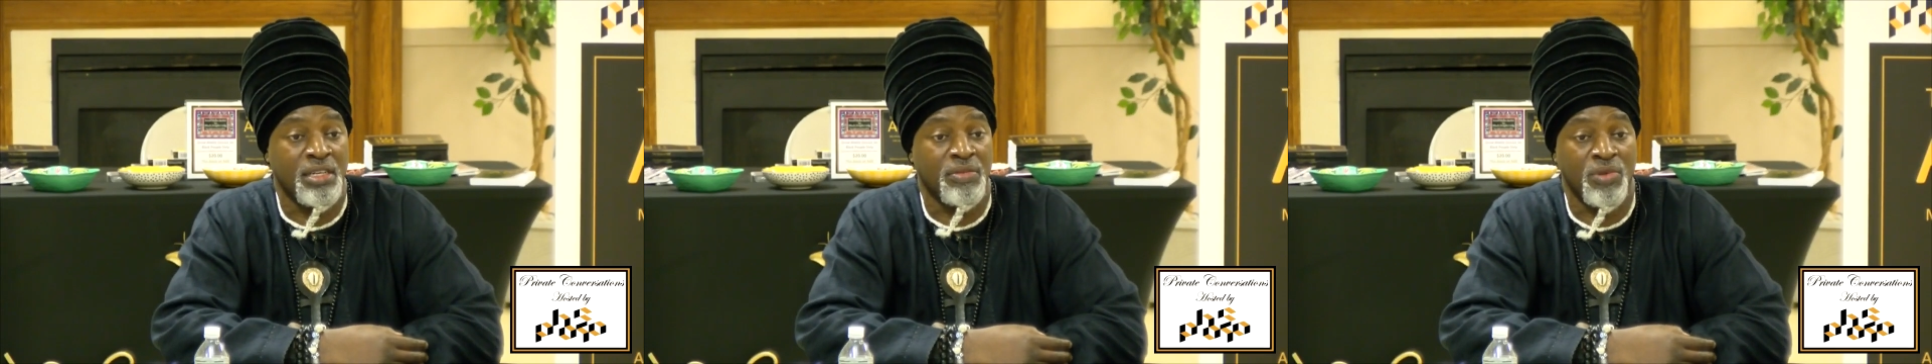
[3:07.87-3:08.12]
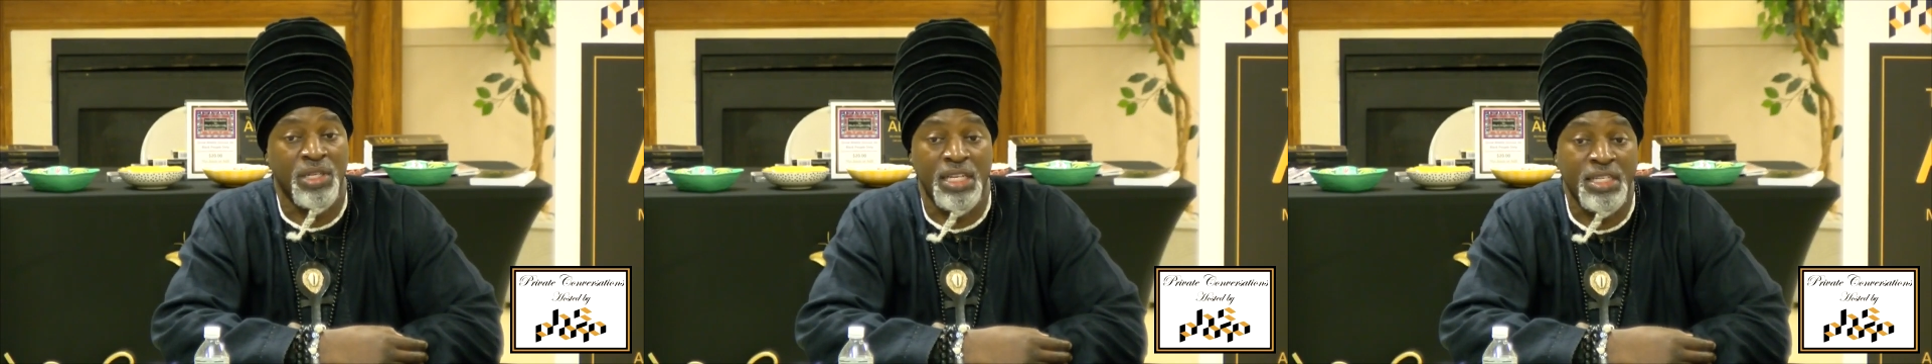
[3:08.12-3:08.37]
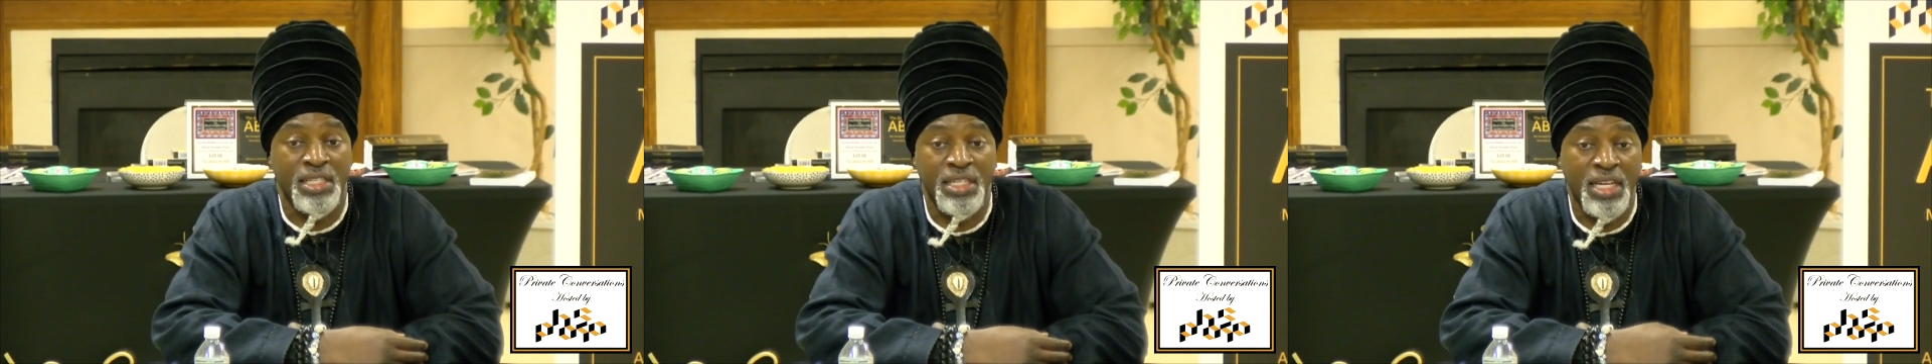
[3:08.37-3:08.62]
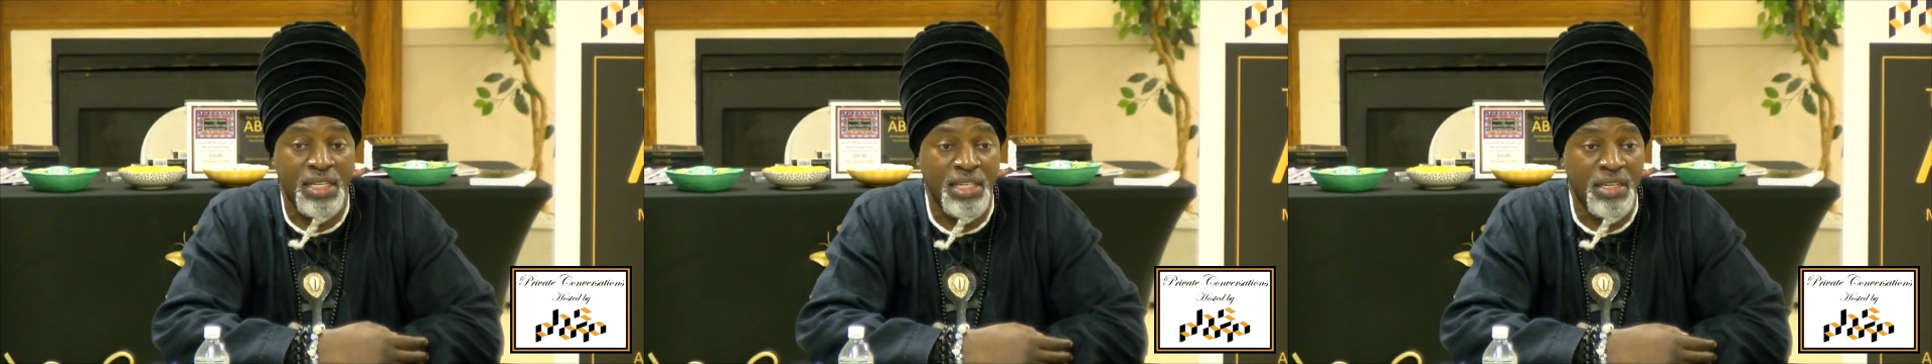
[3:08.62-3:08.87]
and what they did
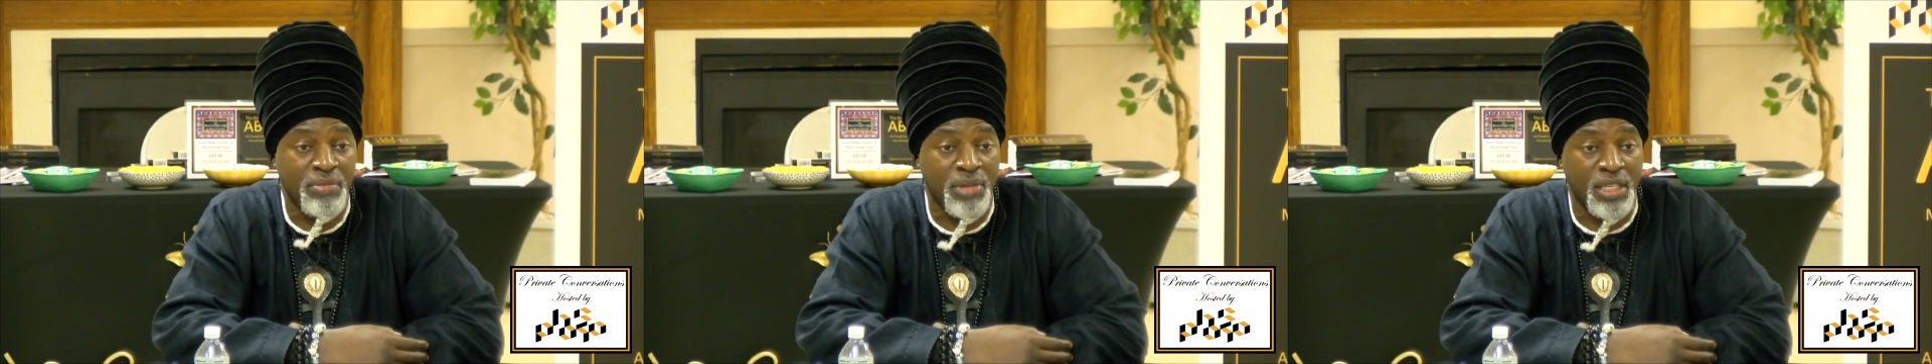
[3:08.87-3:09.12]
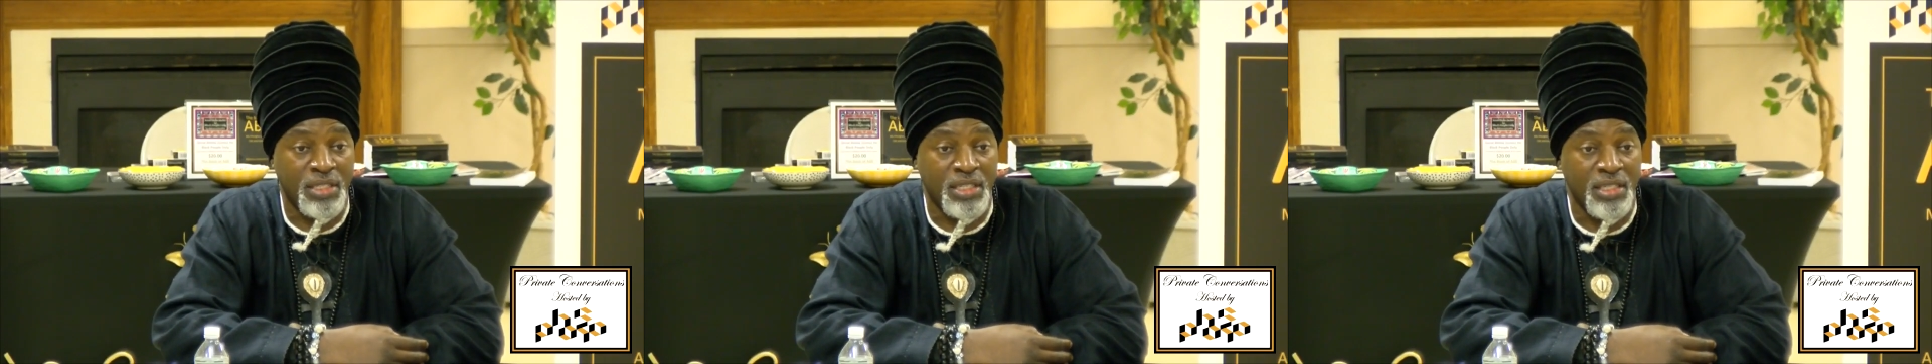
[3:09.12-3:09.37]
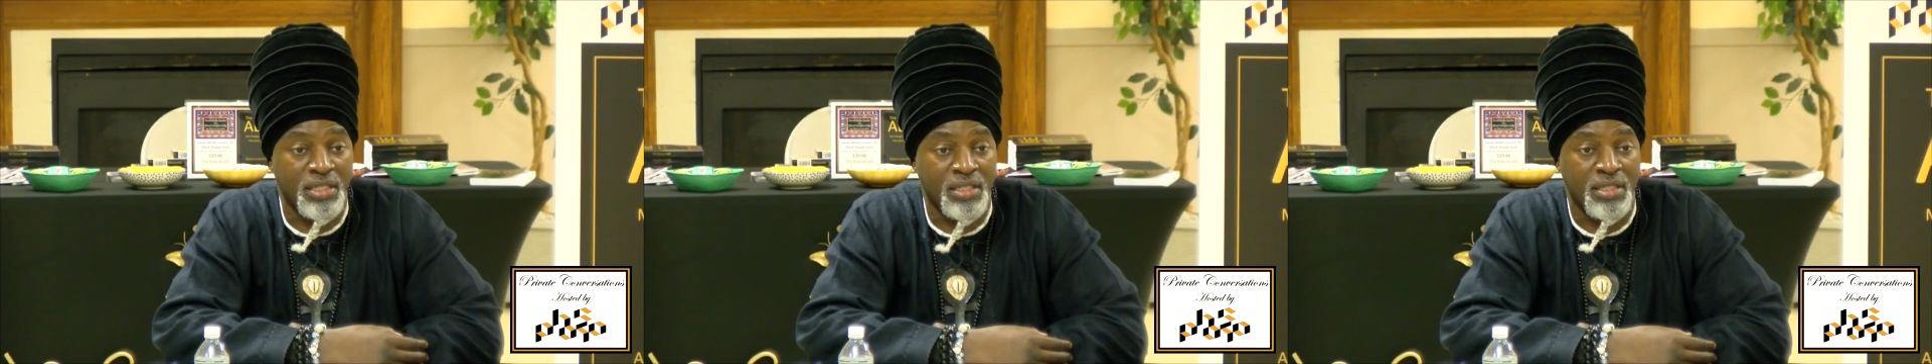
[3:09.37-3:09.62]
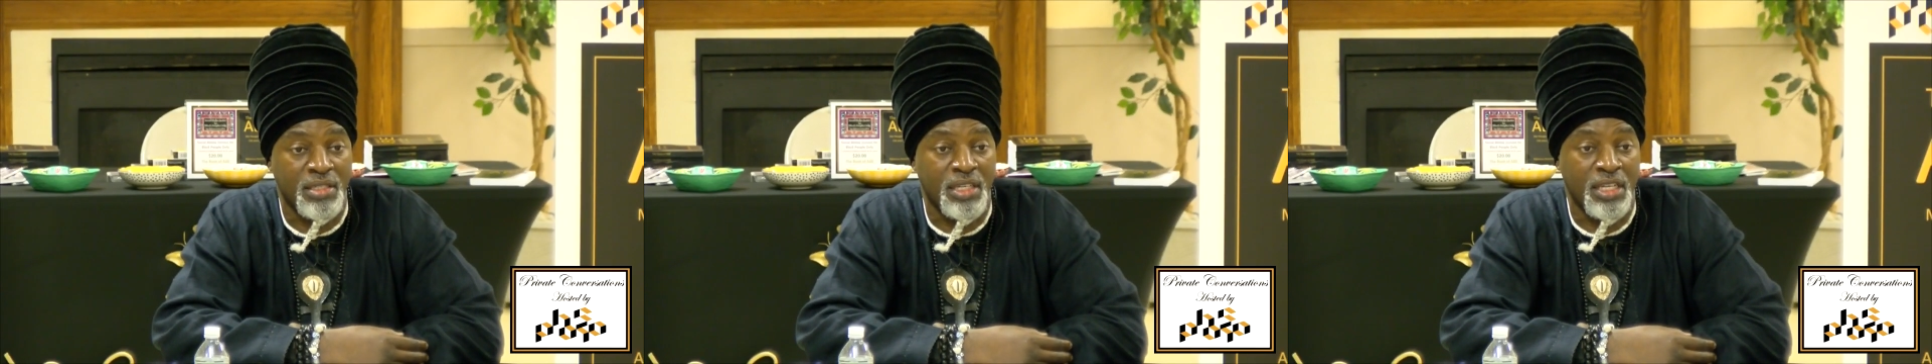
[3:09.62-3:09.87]
that didn't make sense
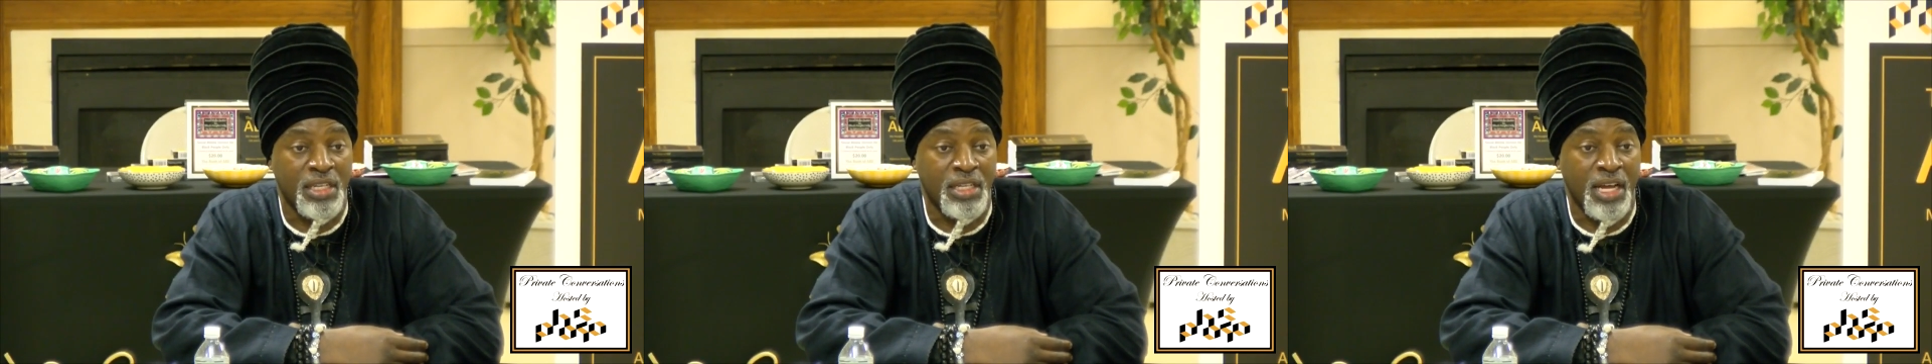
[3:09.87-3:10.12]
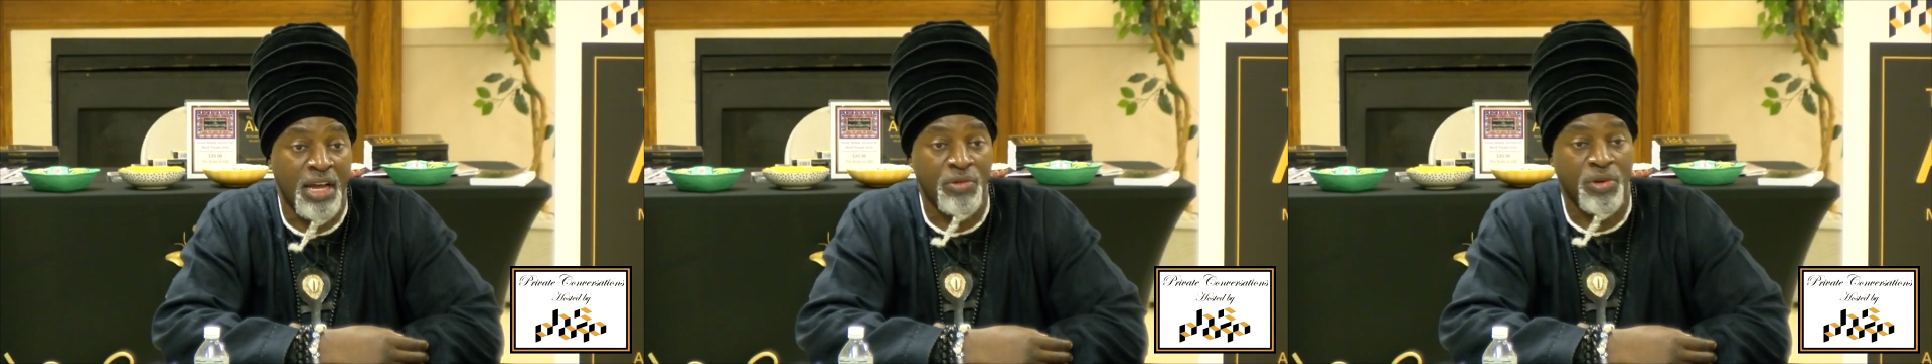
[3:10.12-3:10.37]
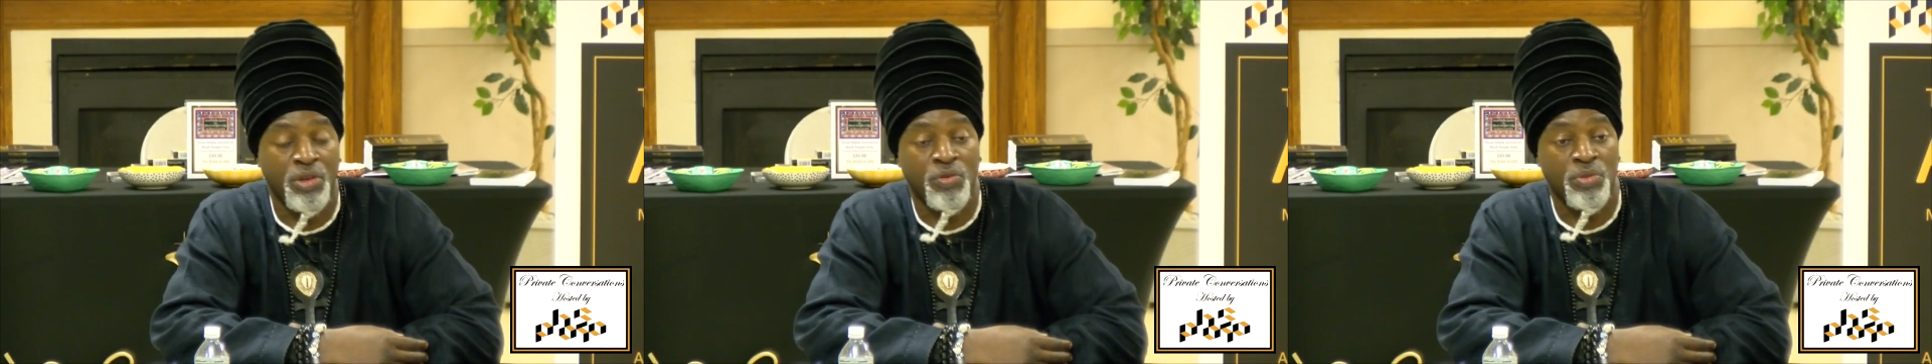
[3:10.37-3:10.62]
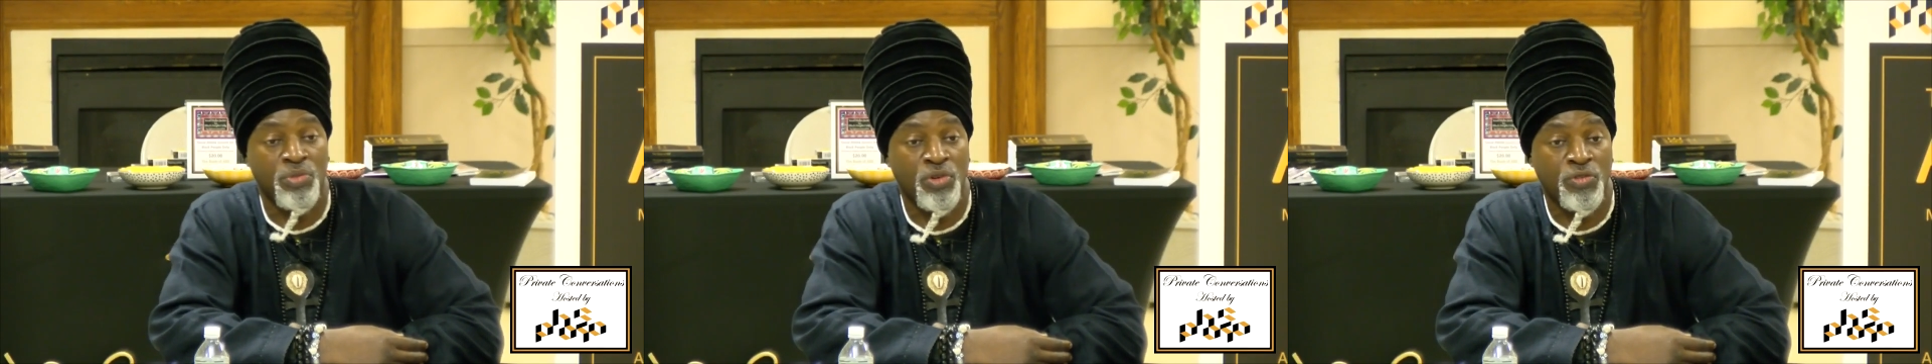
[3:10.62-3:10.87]
and how can
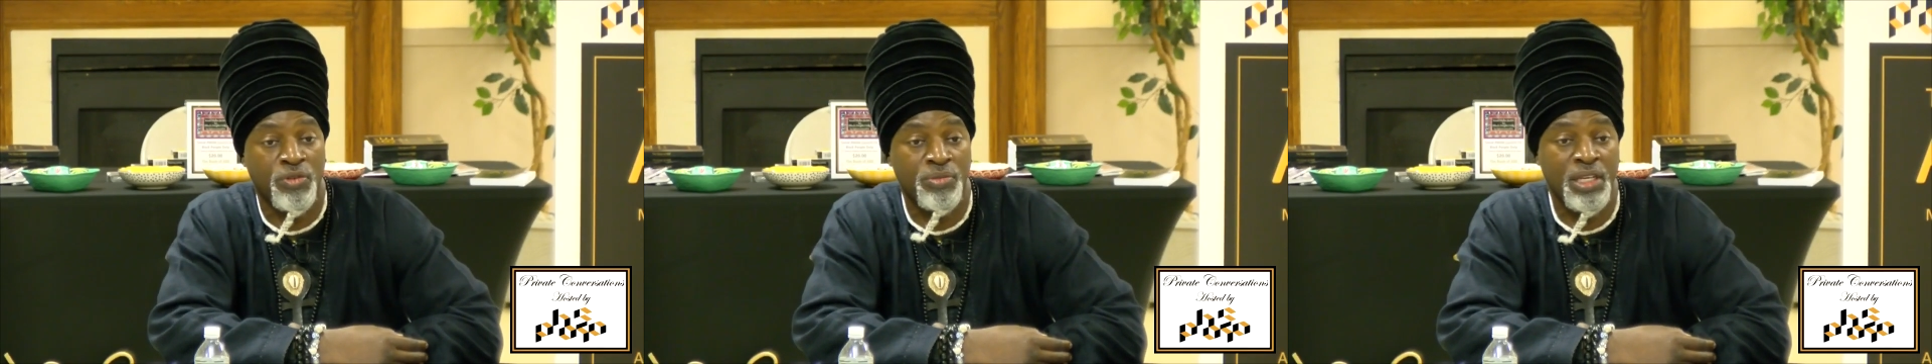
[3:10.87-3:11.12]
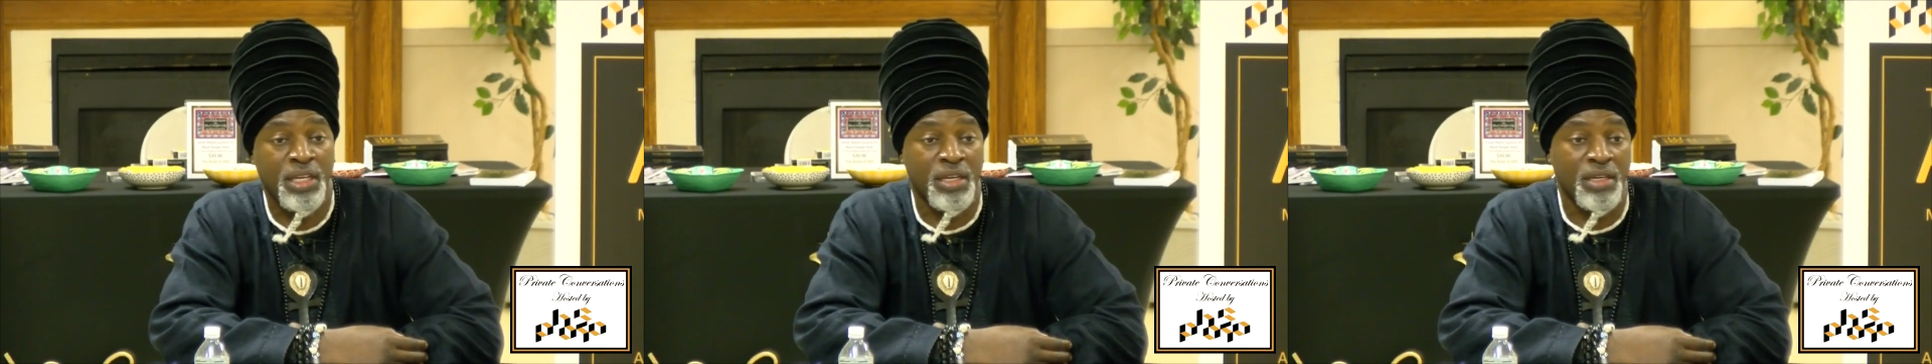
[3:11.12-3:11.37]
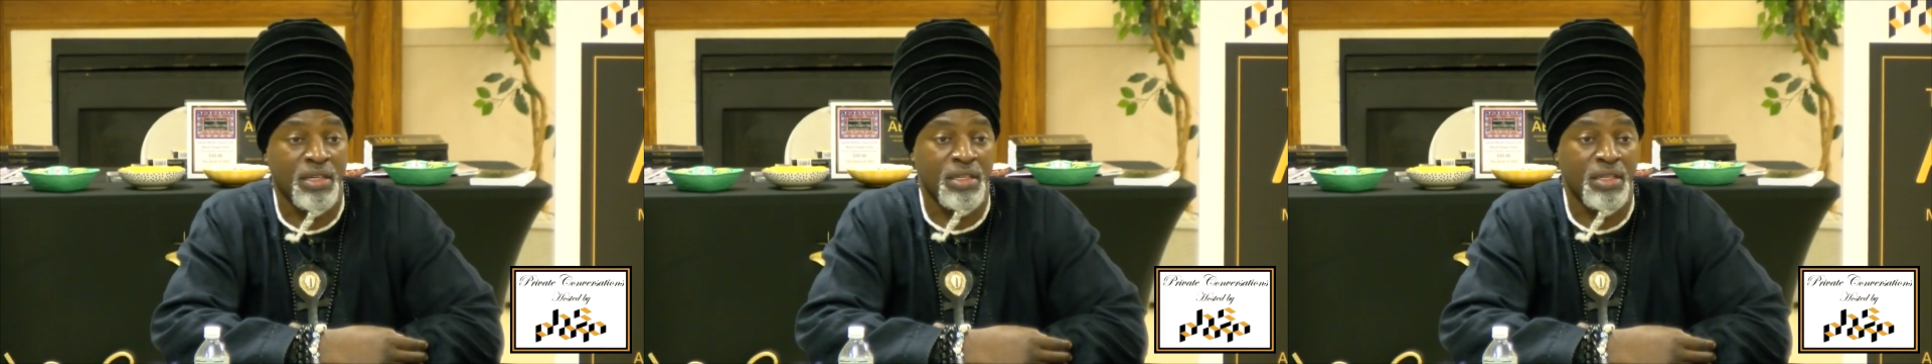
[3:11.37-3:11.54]
we move from there